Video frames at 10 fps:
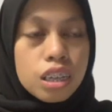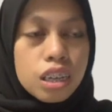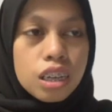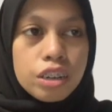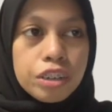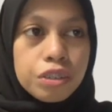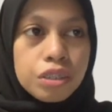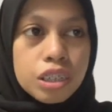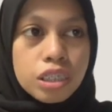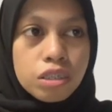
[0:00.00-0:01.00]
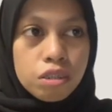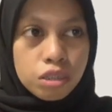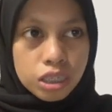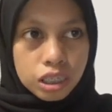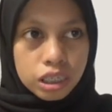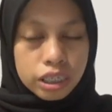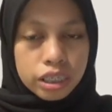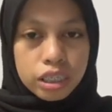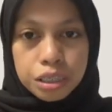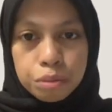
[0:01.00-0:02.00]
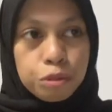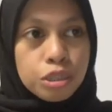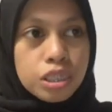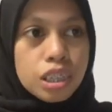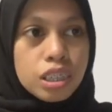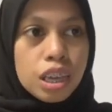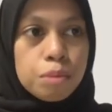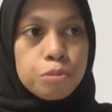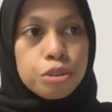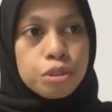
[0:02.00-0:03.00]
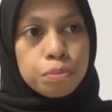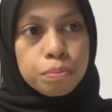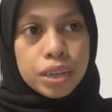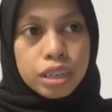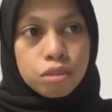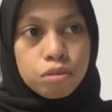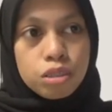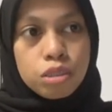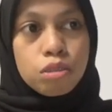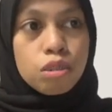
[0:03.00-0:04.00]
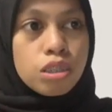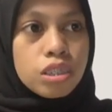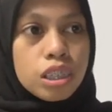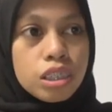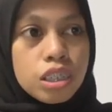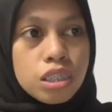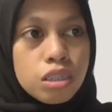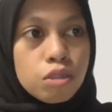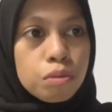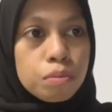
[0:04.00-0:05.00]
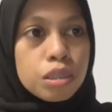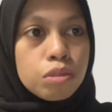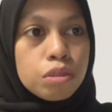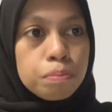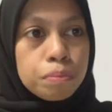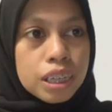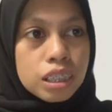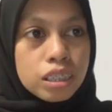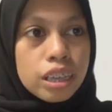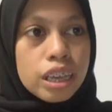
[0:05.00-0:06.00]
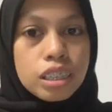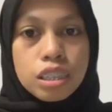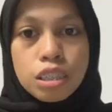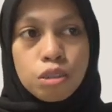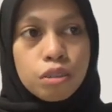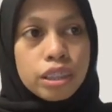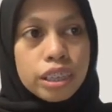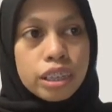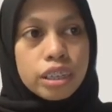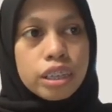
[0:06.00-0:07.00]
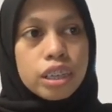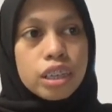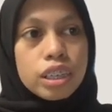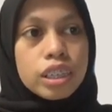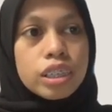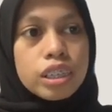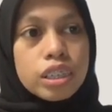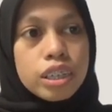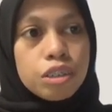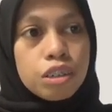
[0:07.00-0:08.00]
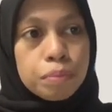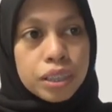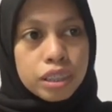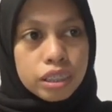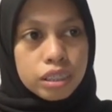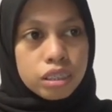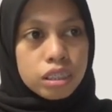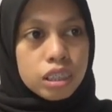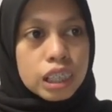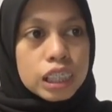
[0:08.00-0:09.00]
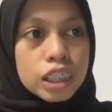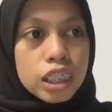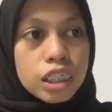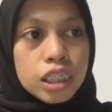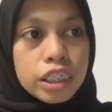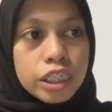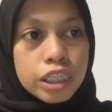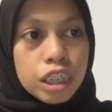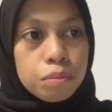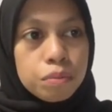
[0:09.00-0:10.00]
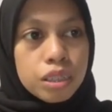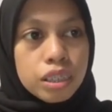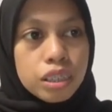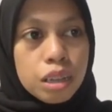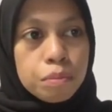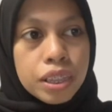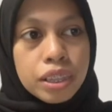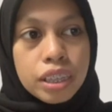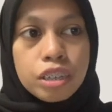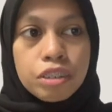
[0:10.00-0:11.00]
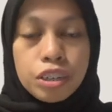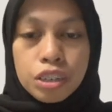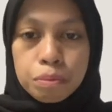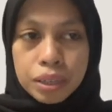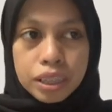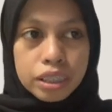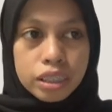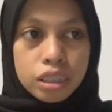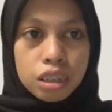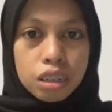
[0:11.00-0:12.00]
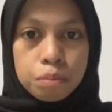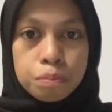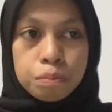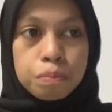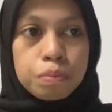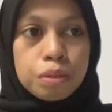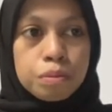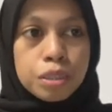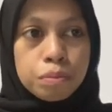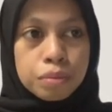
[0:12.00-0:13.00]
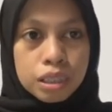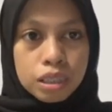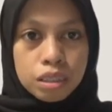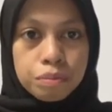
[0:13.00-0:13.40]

Regular cross-section. The process can produce parts whose cross-sections normal to the part's axis contained in a regular pattern. Change in shape that maintain a regular pattern are permissible.